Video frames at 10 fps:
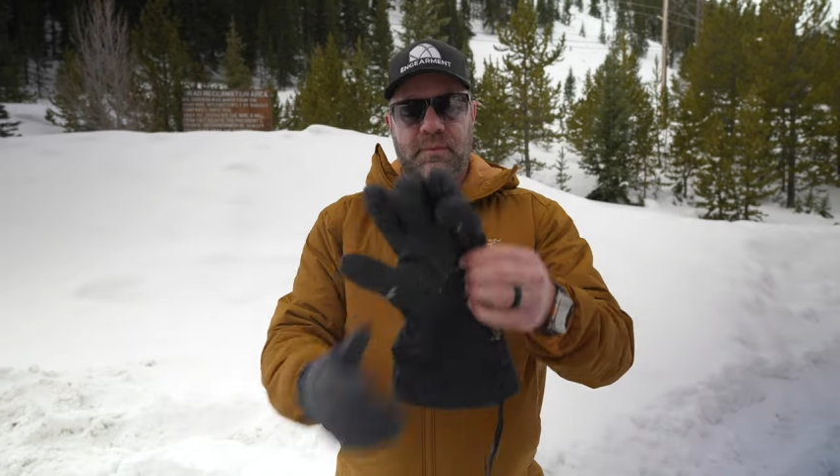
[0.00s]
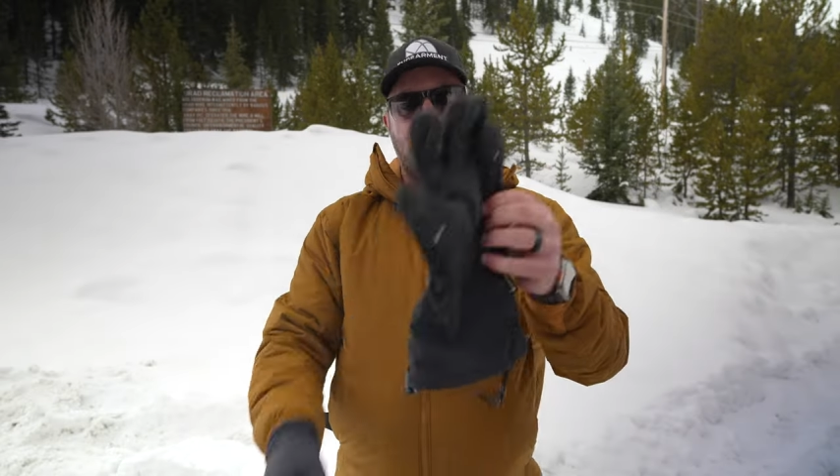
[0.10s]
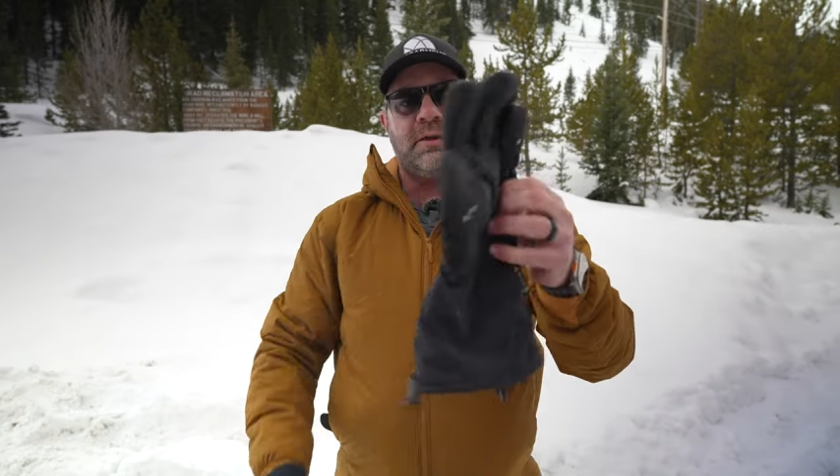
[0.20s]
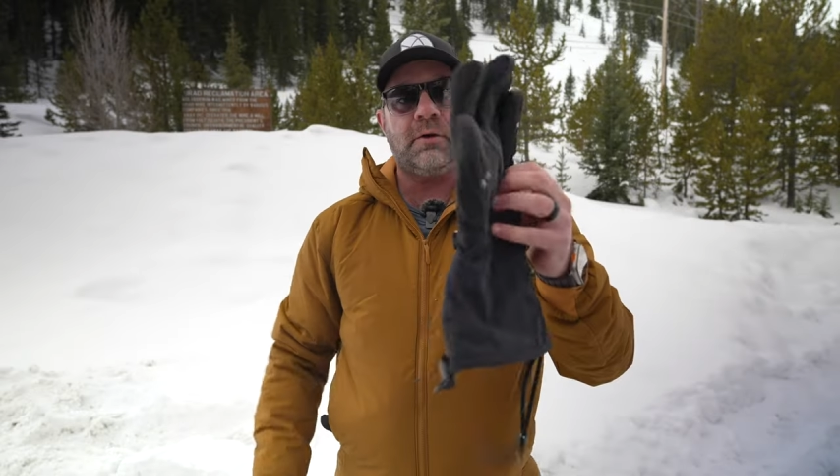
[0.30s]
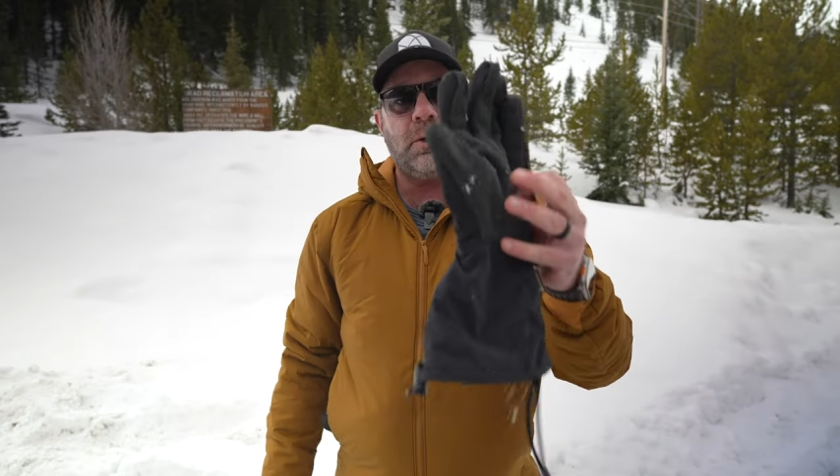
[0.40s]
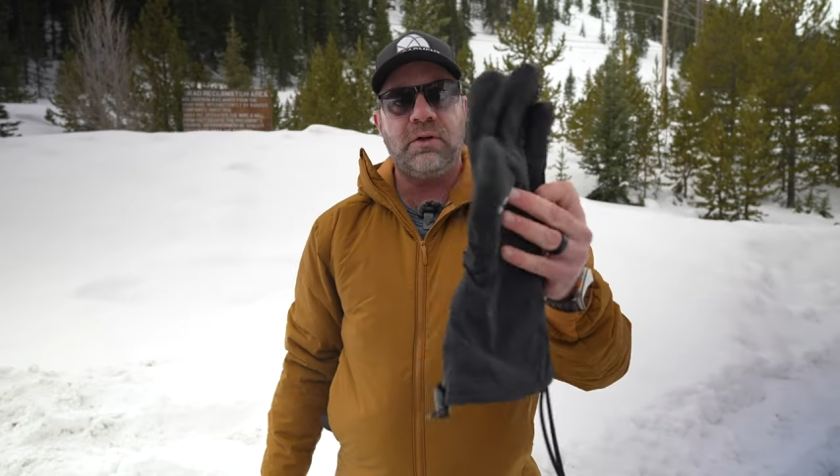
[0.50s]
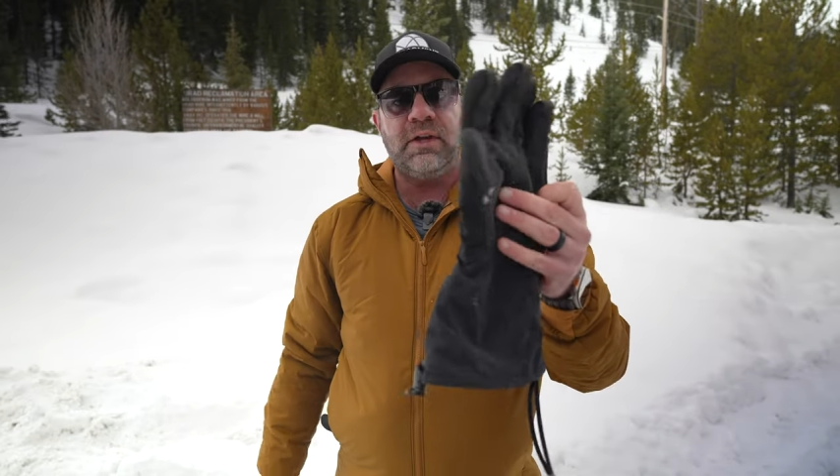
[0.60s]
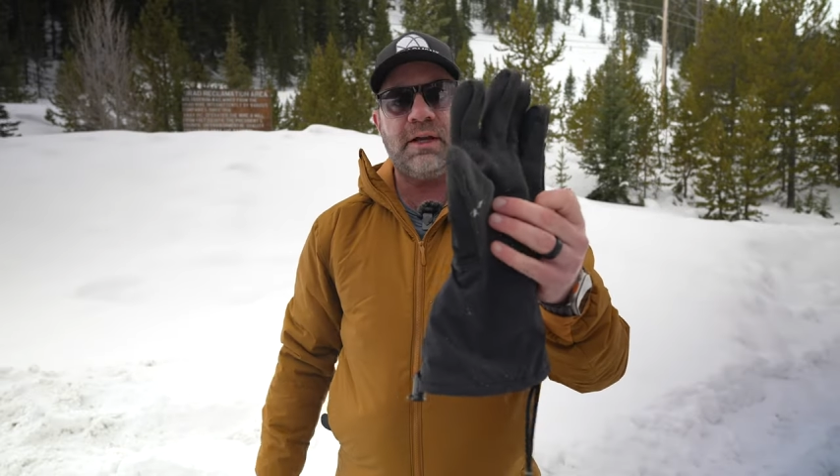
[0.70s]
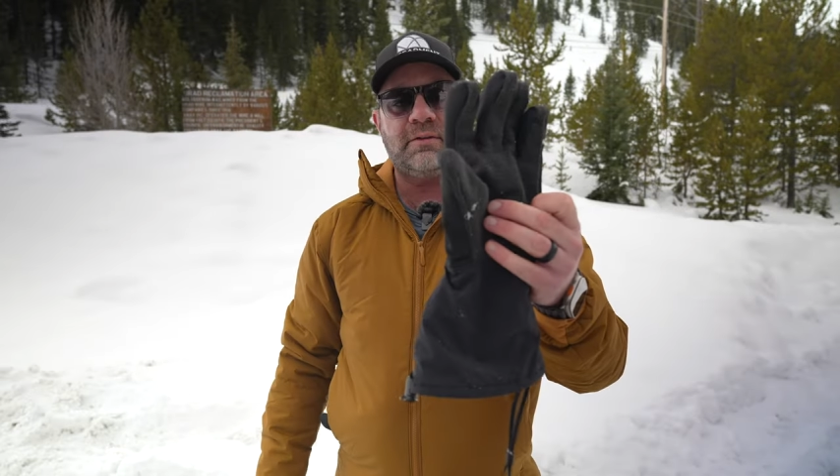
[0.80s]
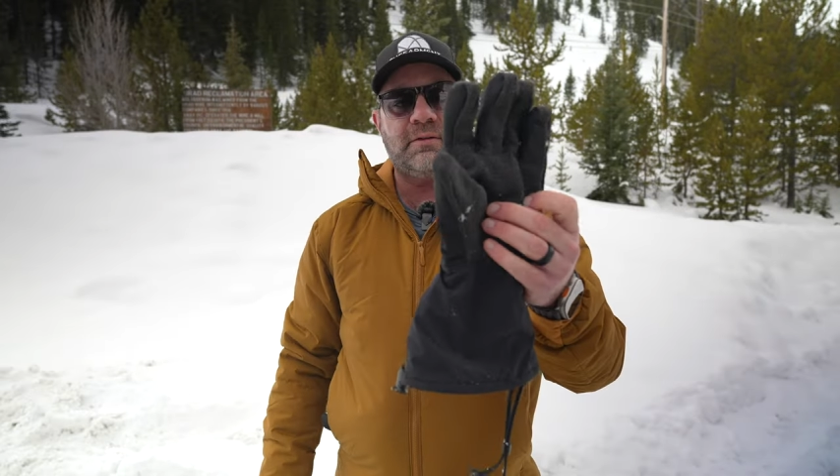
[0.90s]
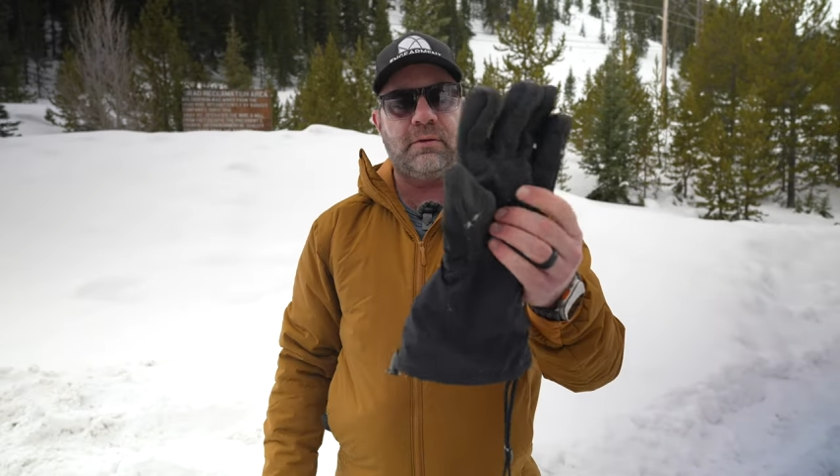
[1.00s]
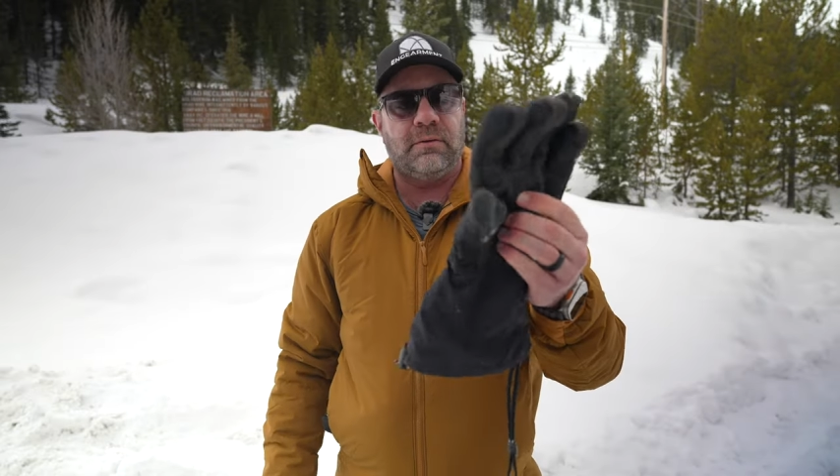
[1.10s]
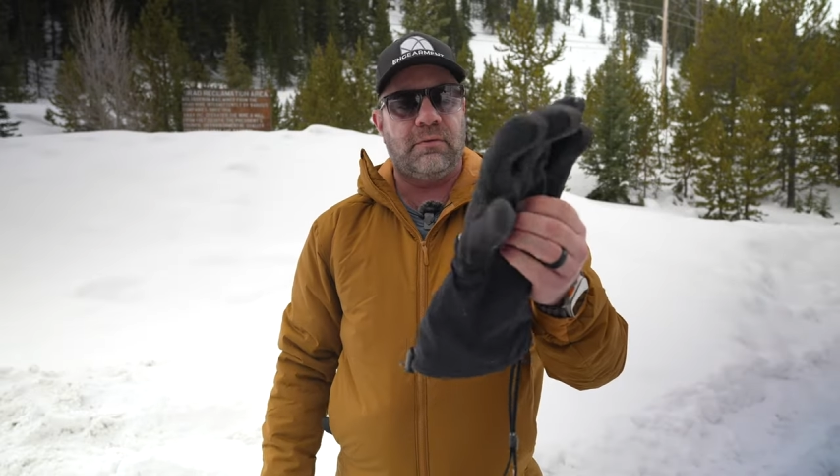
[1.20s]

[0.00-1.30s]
the Gore-Tex